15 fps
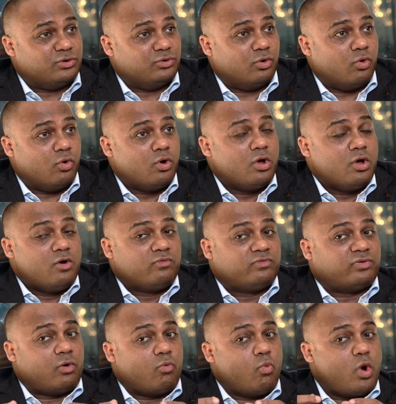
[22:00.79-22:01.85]
you know,
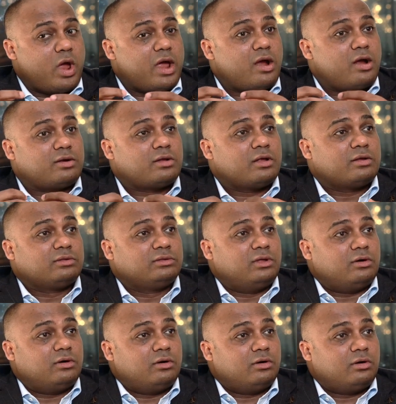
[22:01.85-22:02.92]
from where
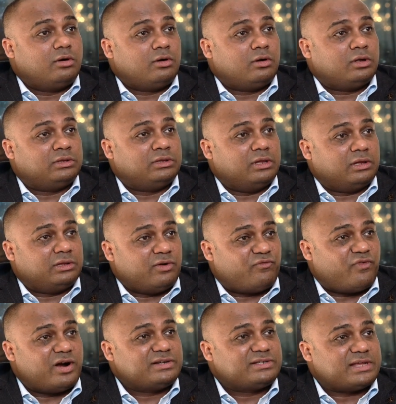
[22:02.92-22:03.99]
the
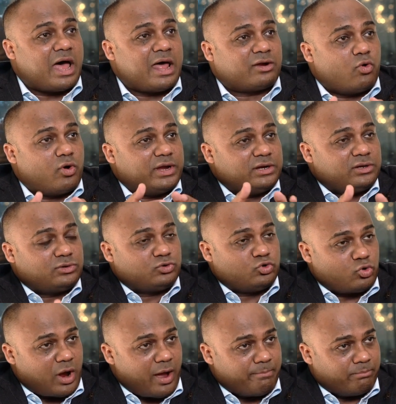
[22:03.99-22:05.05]
funds are going to
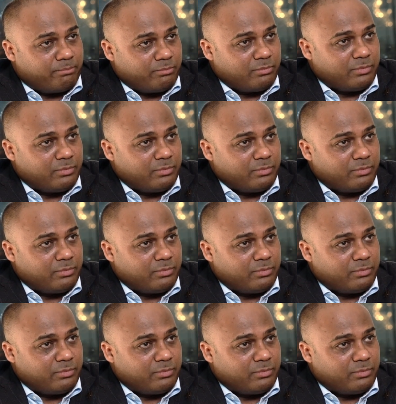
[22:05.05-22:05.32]
come